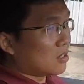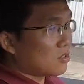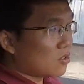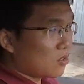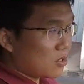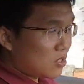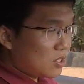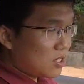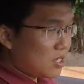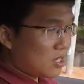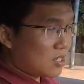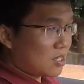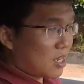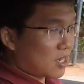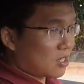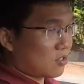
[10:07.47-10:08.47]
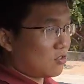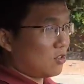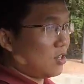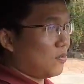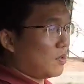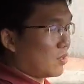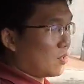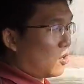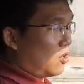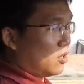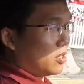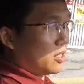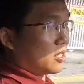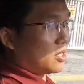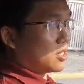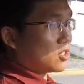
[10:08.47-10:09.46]
So you see the CX-3 with
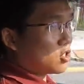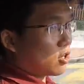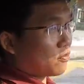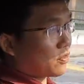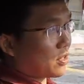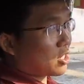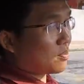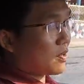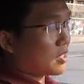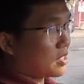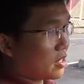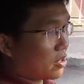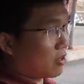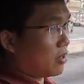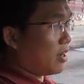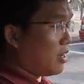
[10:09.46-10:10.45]
all the soft touch plastic, right?